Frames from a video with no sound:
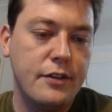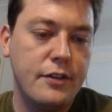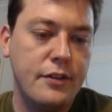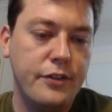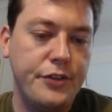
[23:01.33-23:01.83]

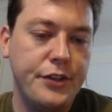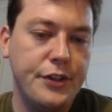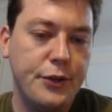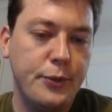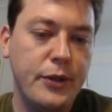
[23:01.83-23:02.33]
to
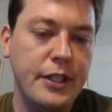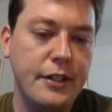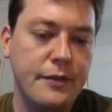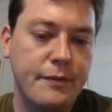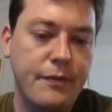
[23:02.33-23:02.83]

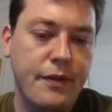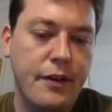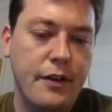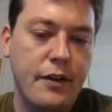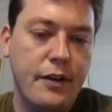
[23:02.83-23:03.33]
d3,
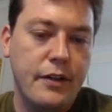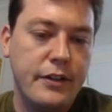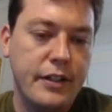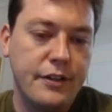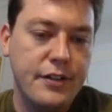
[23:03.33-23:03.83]

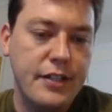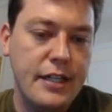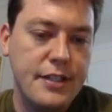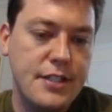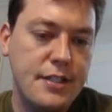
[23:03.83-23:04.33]
king
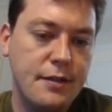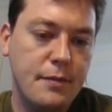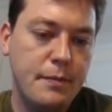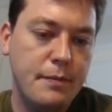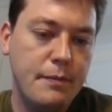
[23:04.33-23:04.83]
takes,
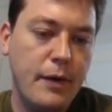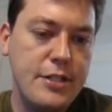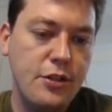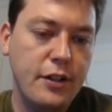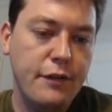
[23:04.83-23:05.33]
and
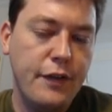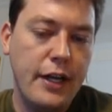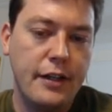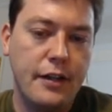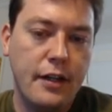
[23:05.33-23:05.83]
white's looking
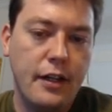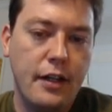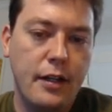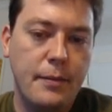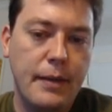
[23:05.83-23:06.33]
fine.
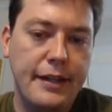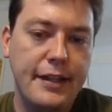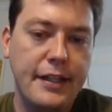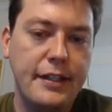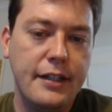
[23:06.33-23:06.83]
I
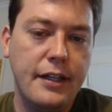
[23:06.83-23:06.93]
think